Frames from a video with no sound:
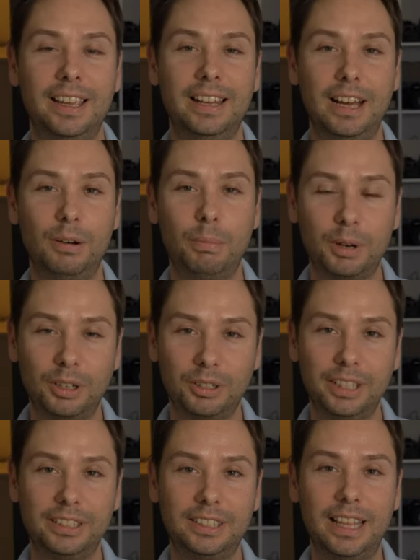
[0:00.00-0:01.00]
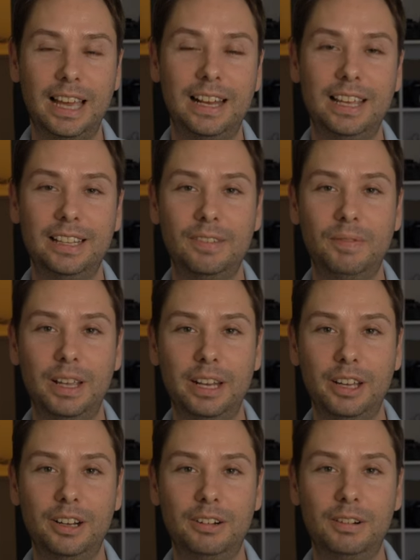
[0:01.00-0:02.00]
And I'll put a link to that in the
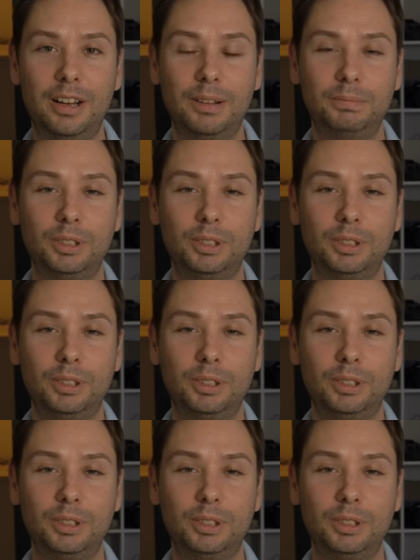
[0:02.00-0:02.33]
video.